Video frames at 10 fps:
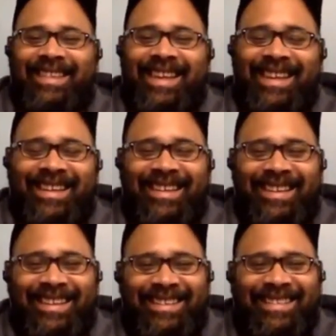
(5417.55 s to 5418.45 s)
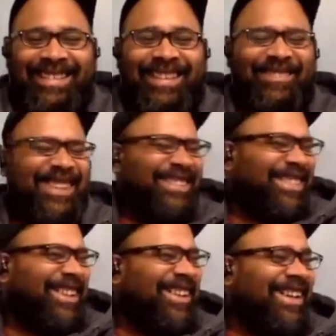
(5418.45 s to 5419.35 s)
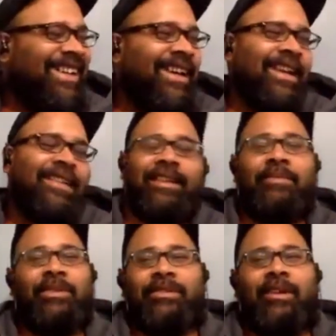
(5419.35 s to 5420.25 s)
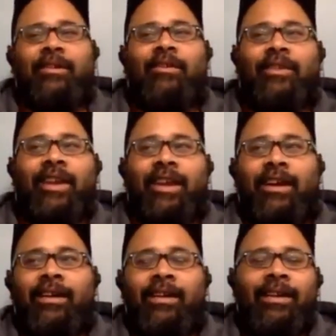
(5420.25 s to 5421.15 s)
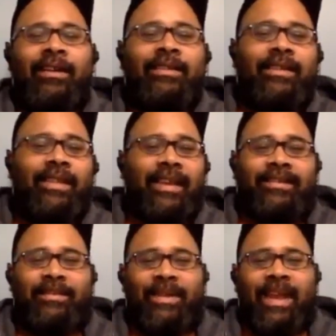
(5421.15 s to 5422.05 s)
It's like, what are you doing? It's like, I'm just going over here. Then like